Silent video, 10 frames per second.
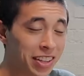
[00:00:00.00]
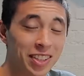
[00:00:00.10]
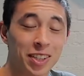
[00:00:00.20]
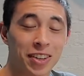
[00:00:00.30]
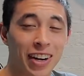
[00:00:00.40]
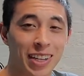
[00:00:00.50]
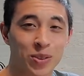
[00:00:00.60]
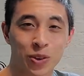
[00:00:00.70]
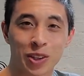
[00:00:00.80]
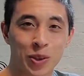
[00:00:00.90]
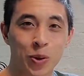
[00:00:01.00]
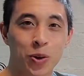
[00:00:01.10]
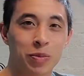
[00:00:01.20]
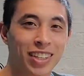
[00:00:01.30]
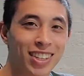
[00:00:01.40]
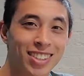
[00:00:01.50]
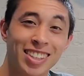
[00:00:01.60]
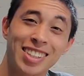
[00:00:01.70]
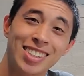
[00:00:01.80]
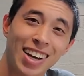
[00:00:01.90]
And this Easter egg is really cool because
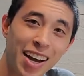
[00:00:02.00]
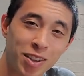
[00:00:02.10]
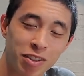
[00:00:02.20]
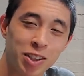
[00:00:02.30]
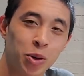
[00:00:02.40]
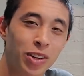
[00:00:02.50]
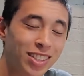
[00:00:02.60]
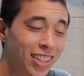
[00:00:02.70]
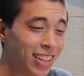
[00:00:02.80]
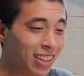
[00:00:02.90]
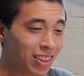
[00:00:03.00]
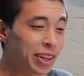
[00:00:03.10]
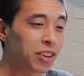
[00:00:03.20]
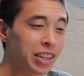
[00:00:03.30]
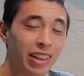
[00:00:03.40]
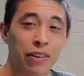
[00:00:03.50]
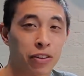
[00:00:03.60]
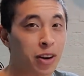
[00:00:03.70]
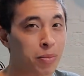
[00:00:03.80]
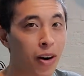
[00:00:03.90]
the designers of the joystick literally left
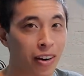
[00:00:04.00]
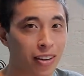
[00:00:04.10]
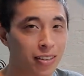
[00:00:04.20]
their mark.